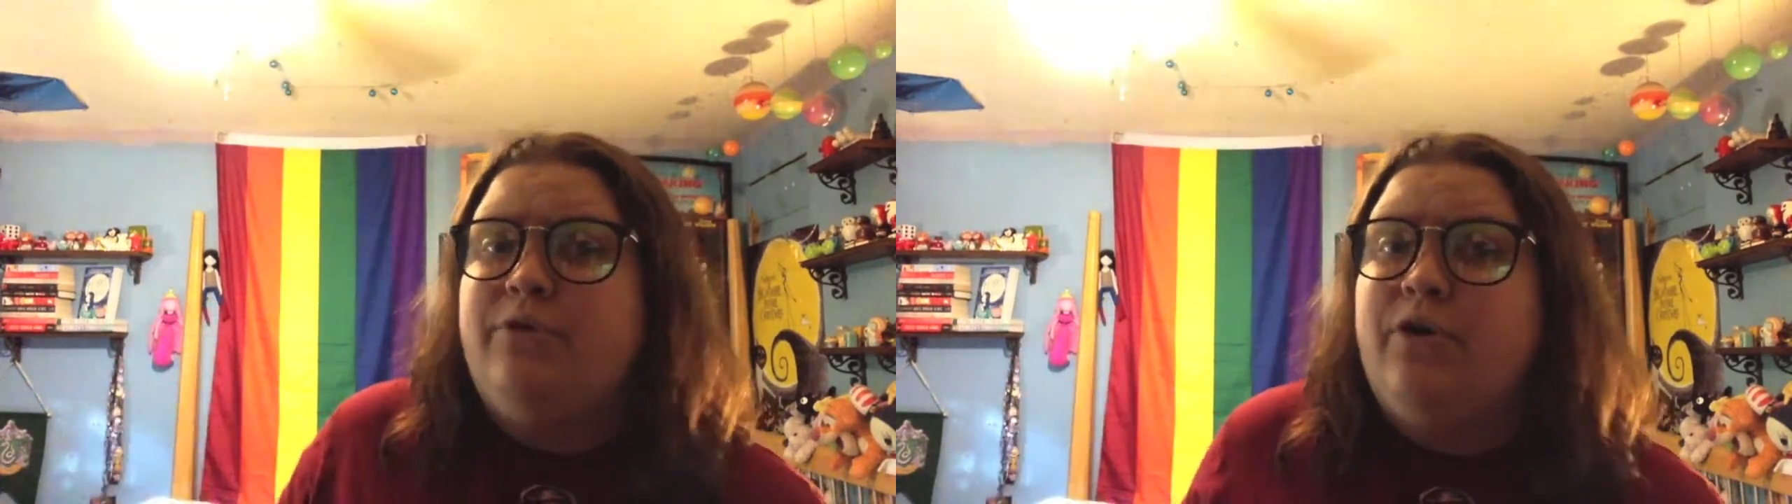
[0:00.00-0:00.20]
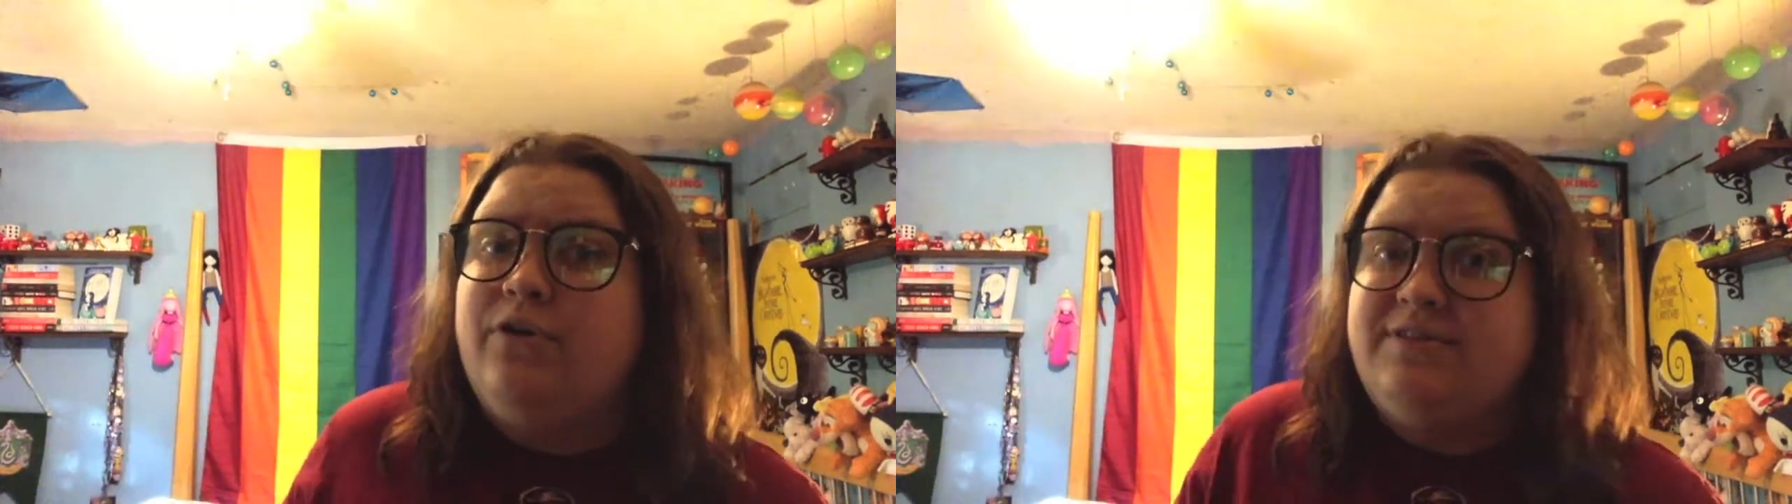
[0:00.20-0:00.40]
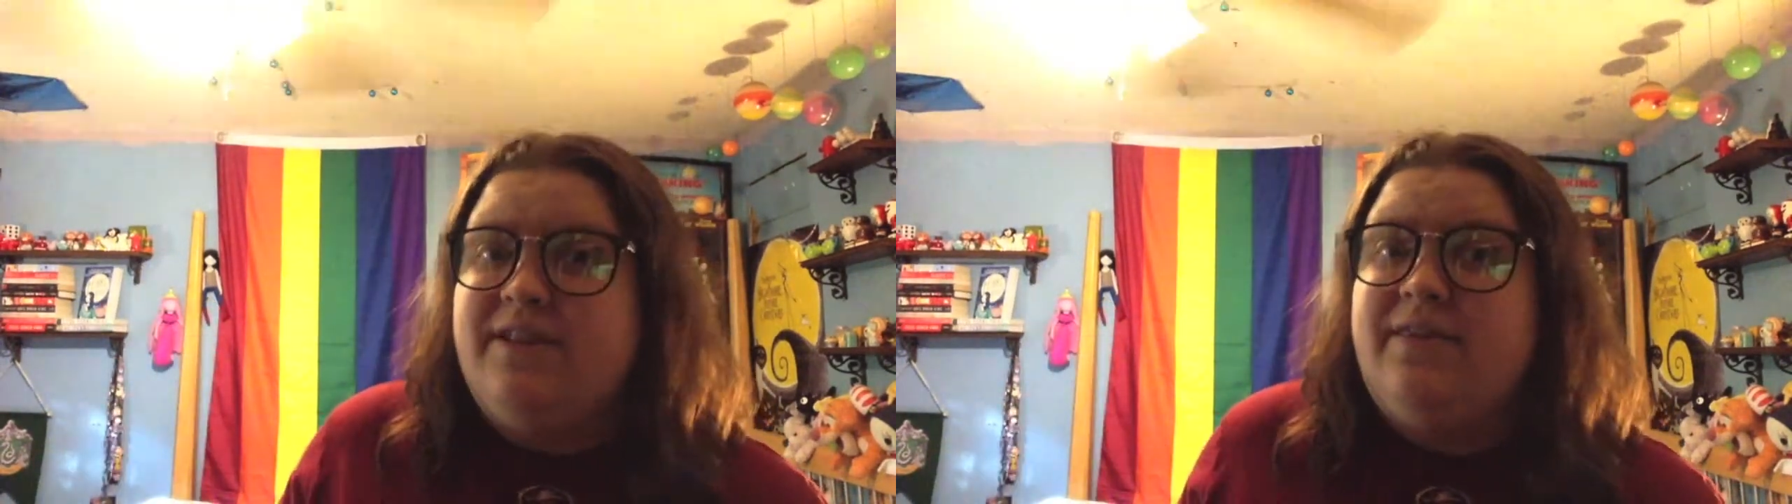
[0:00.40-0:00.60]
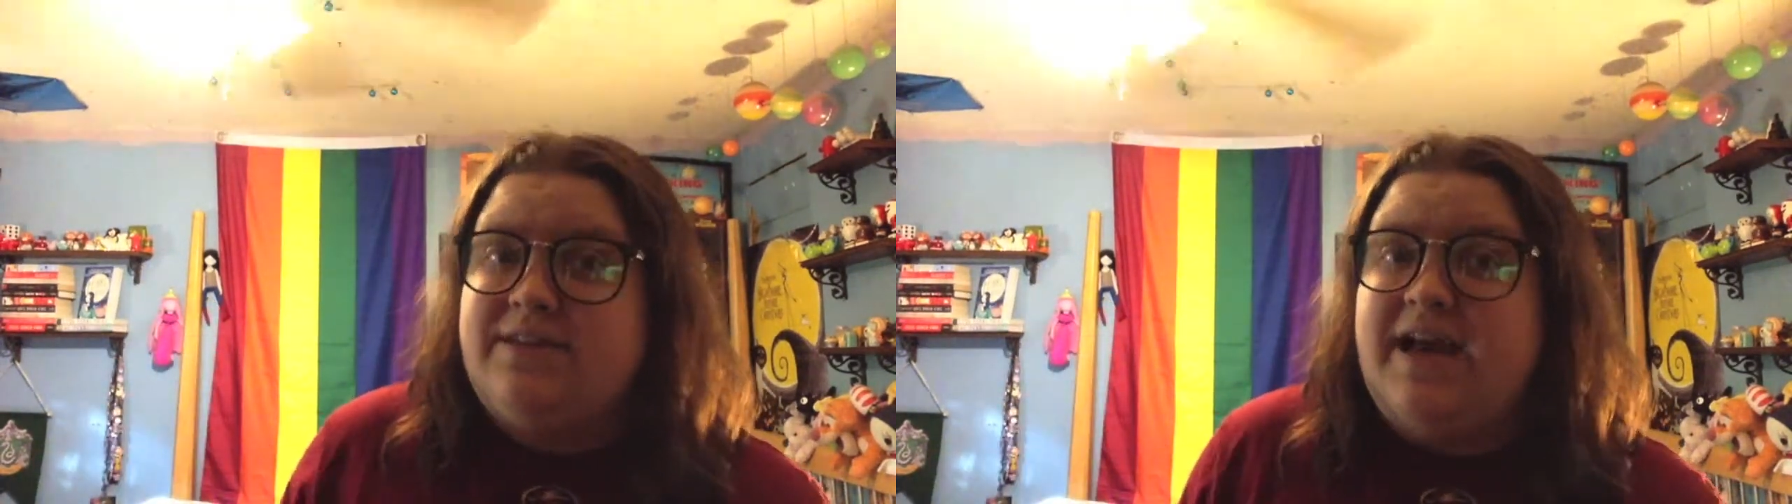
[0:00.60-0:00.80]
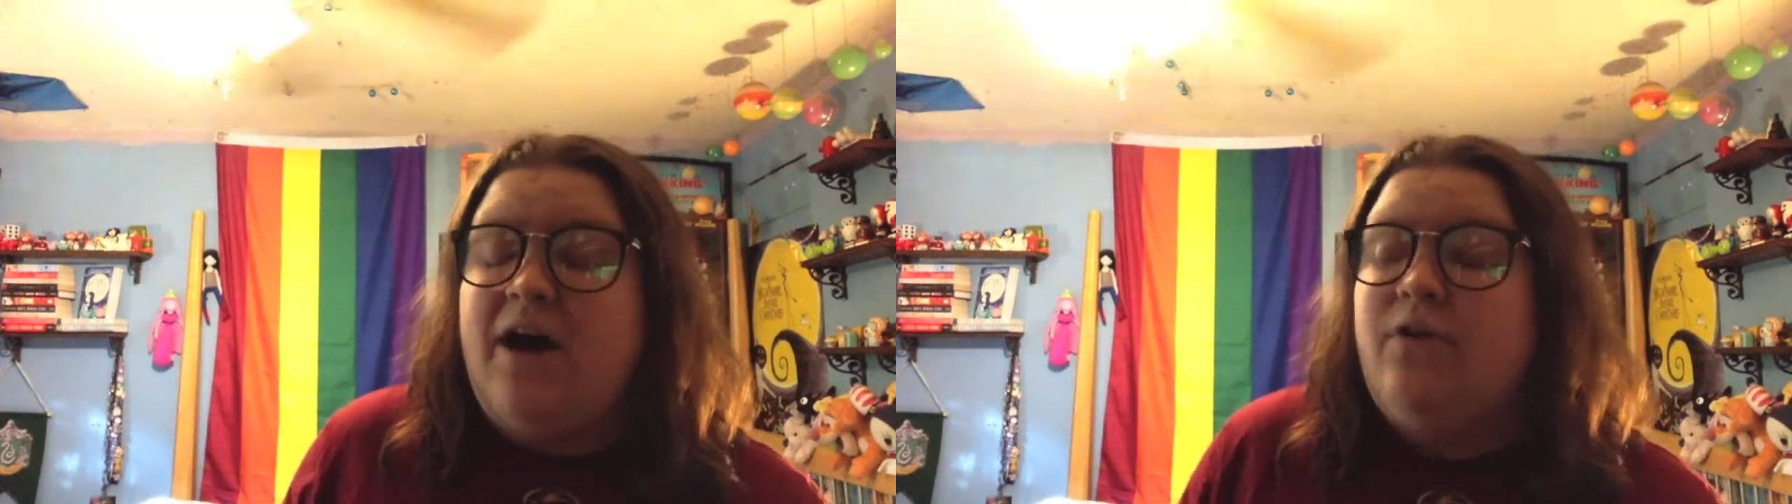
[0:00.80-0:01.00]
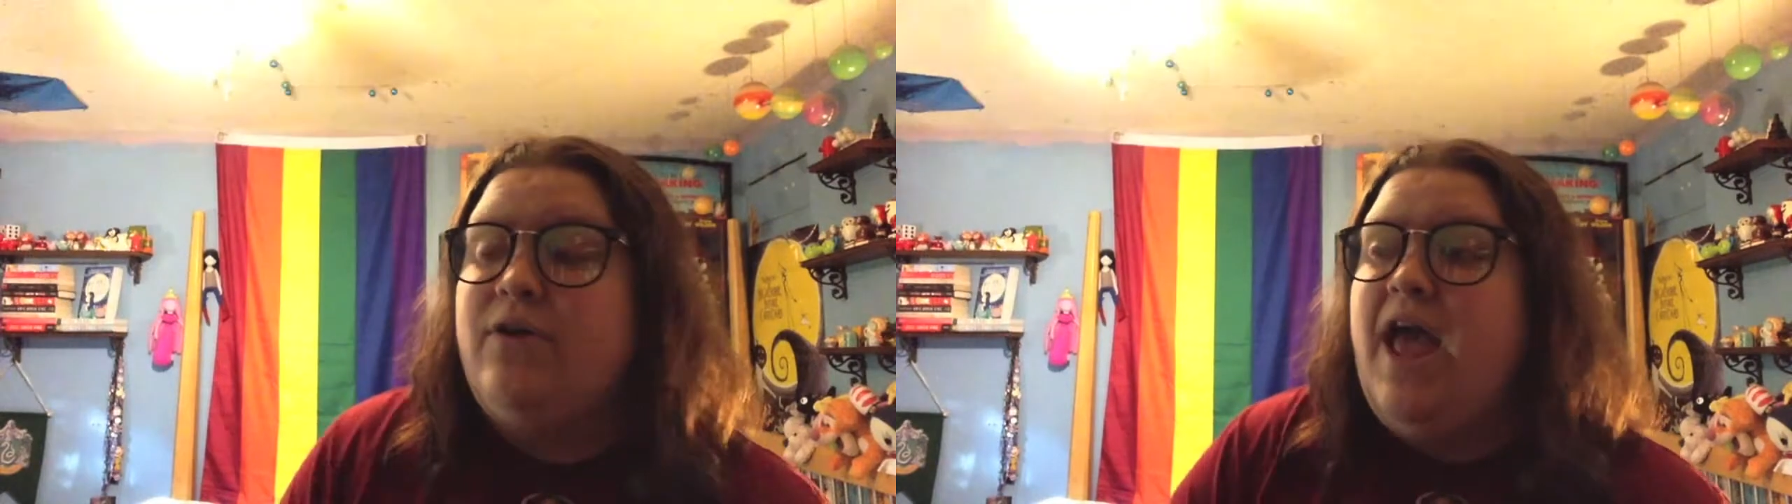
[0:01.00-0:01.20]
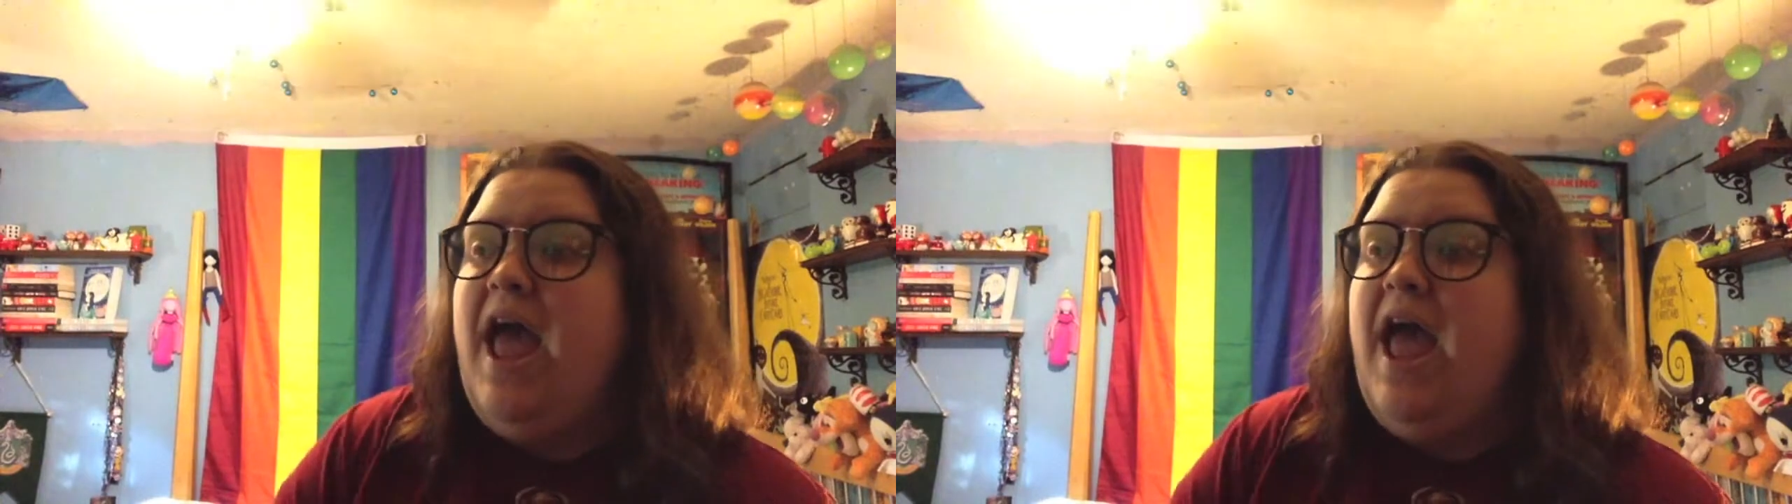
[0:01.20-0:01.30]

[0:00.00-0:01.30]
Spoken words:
girls in the town